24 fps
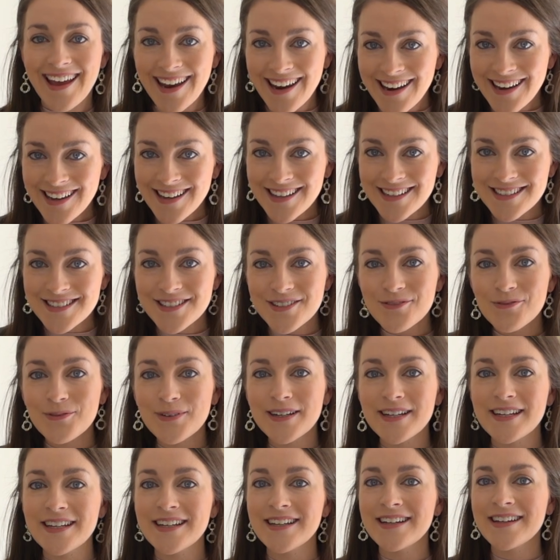And
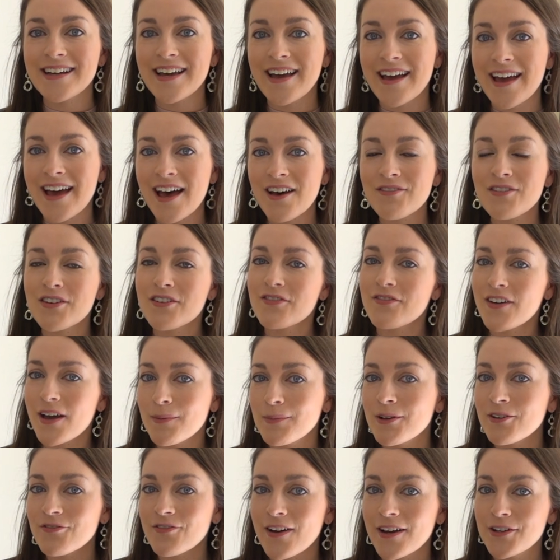we have a
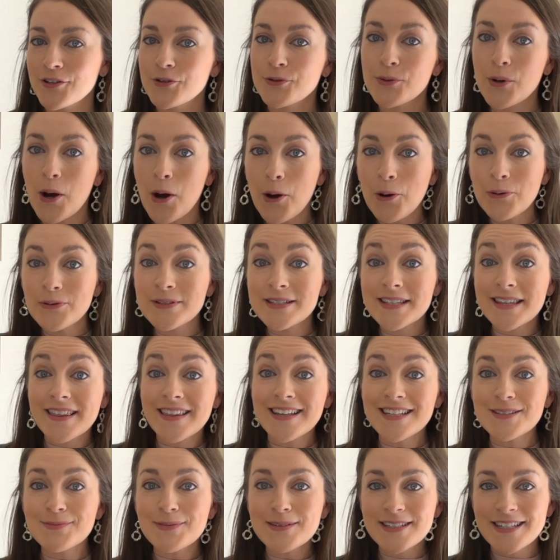family friend who owns
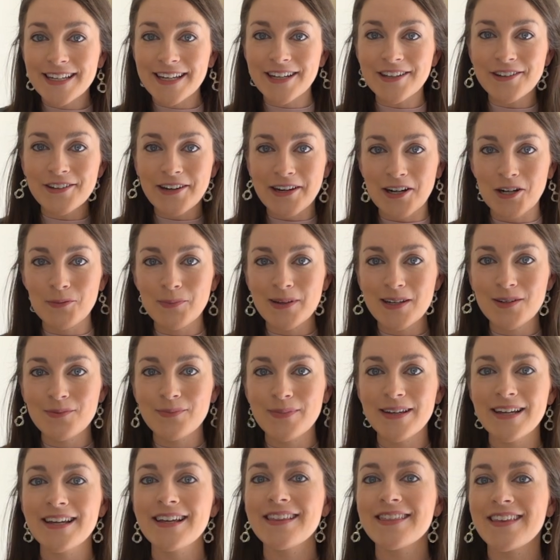this particular
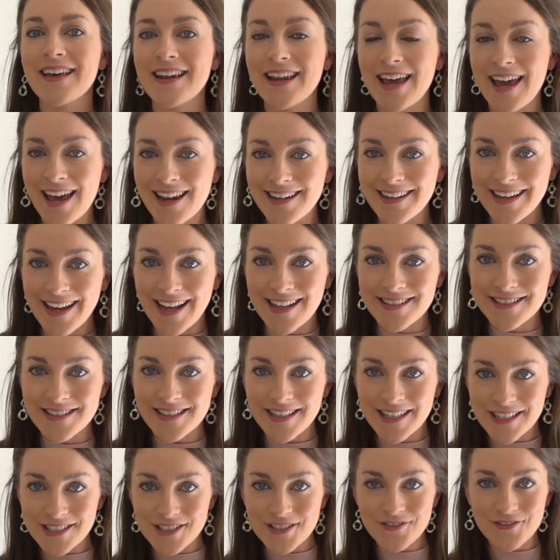Airbnb that had a
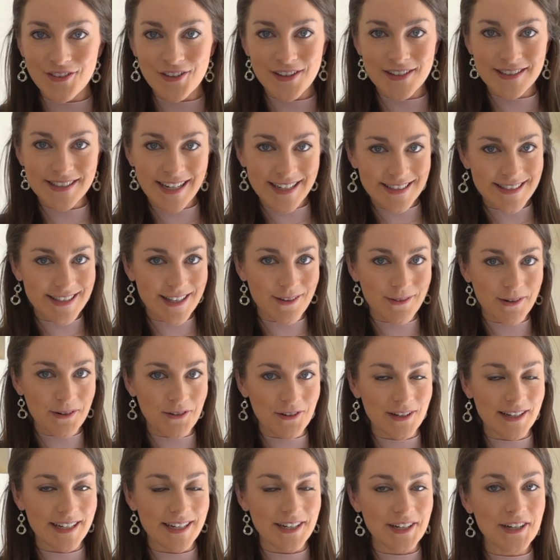cancellation for the dates that we
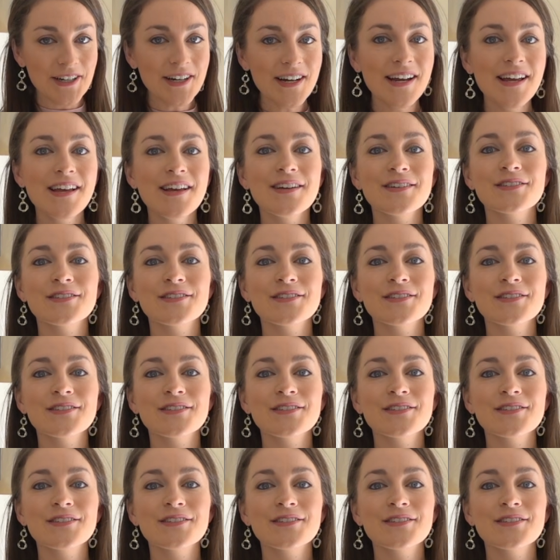were here.